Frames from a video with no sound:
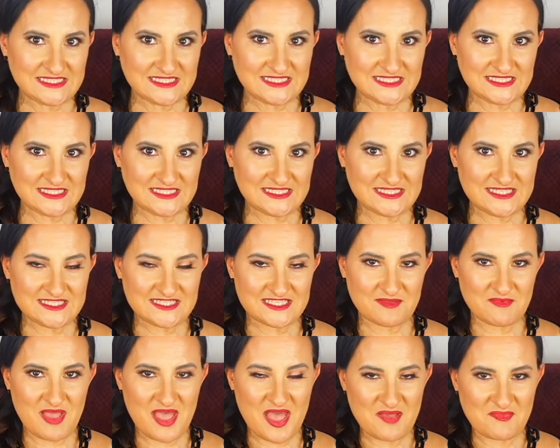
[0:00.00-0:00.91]
at least I'm
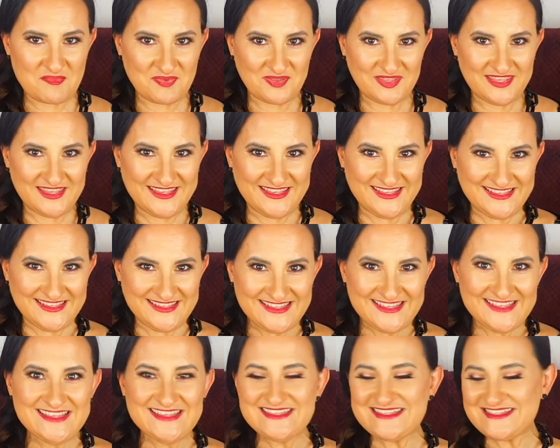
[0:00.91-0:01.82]
happy.
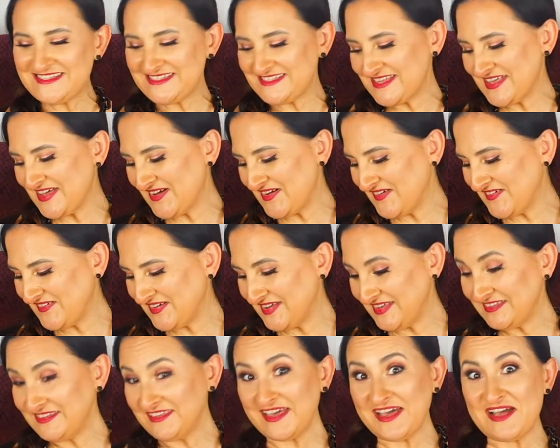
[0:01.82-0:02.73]
So
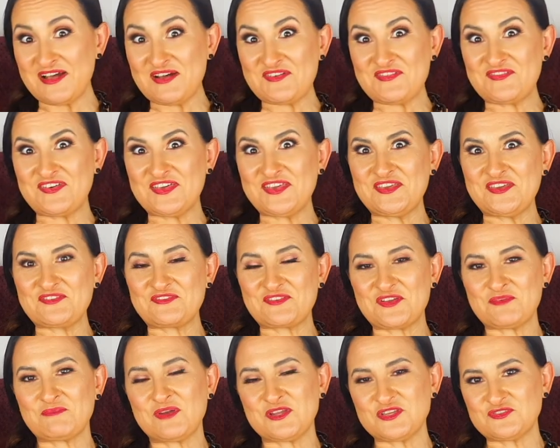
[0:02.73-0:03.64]
yeah, thank you very
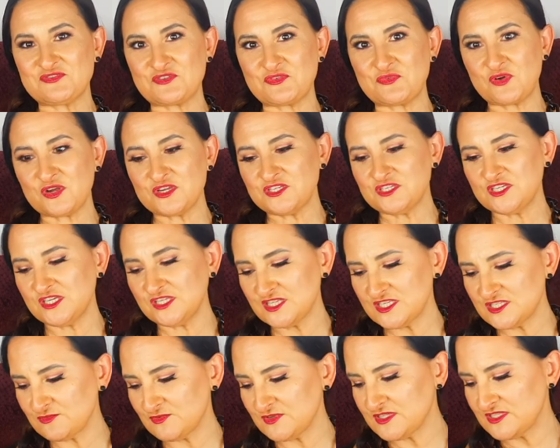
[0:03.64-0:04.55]
much for watching.
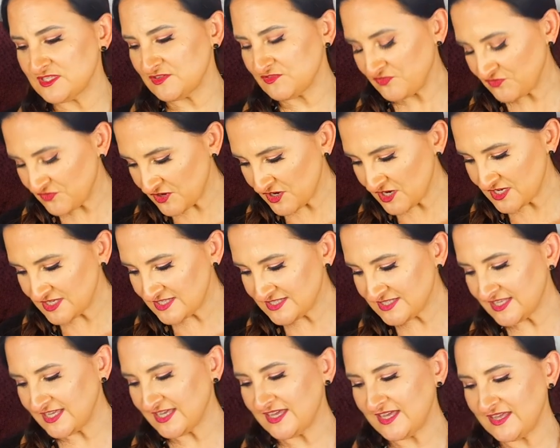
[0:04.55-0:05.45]
This was the first
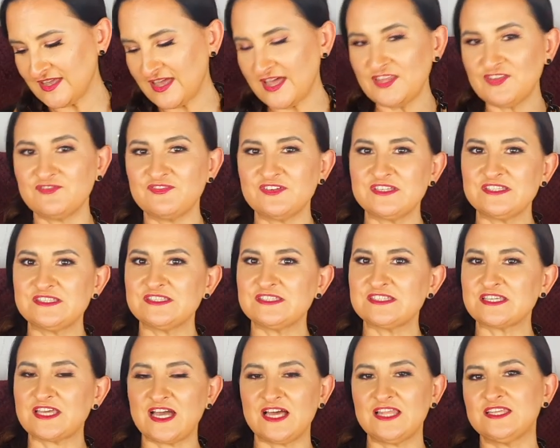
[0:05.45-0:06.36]

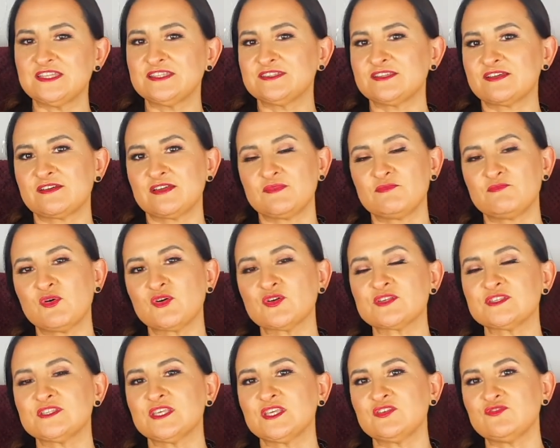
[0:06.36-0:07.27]
advent calendar
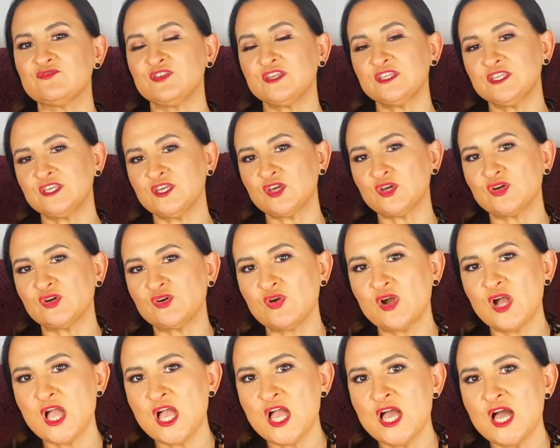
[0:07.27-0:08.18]
unboxing video.
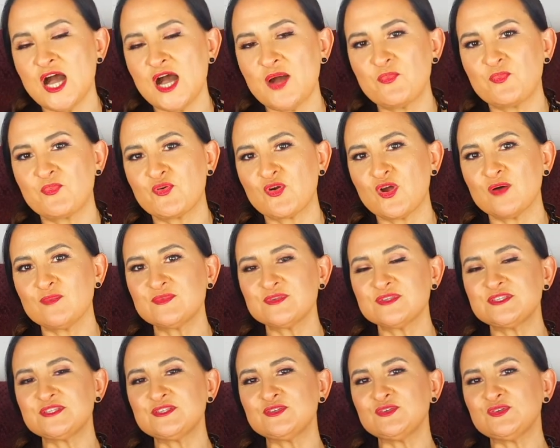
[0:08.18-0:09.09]
I
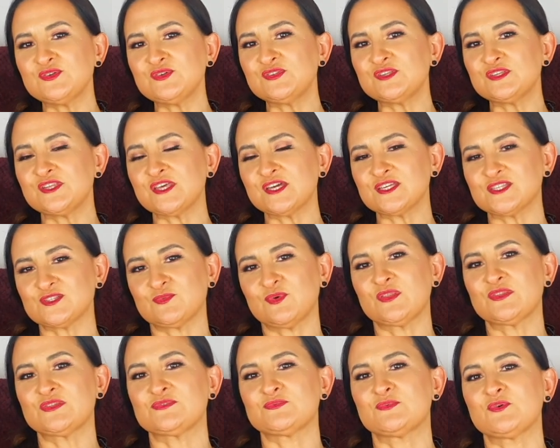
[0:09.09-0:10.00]
promise you the next
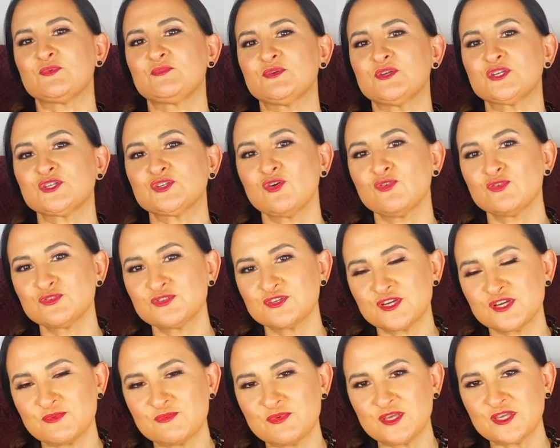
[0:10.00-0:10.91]
ones will be
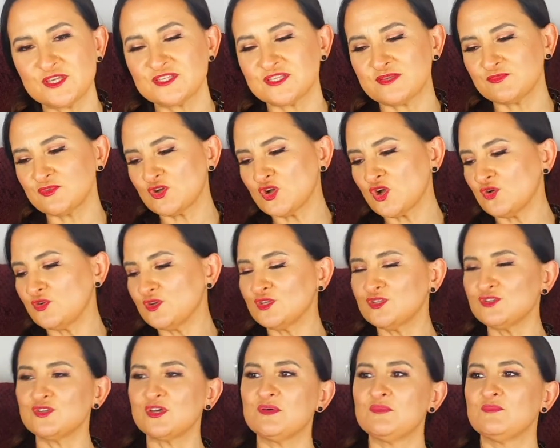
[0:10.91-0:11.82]
shorter, because I'm not going
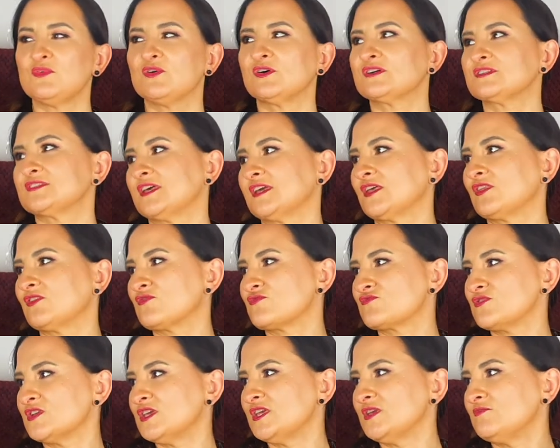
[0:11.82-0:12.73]
to unbox like
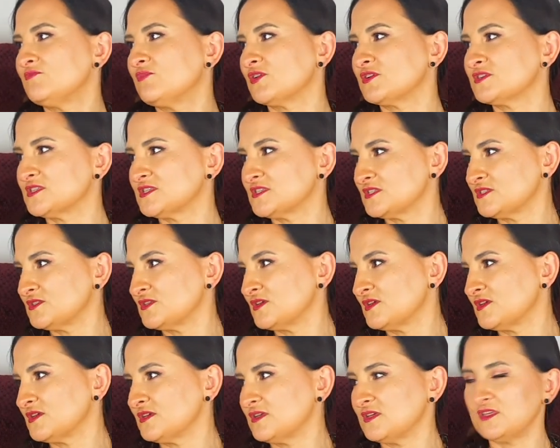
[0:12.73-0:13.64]
3 boxes
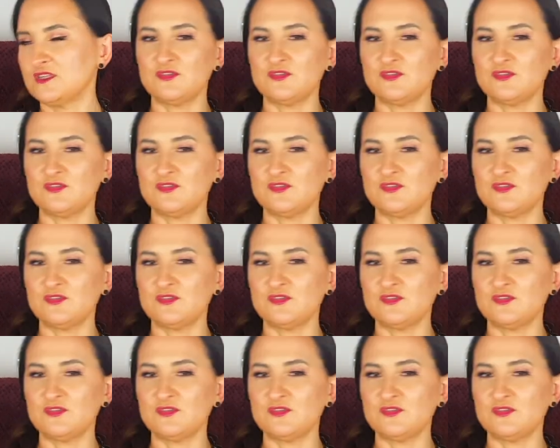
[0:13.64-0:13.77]
in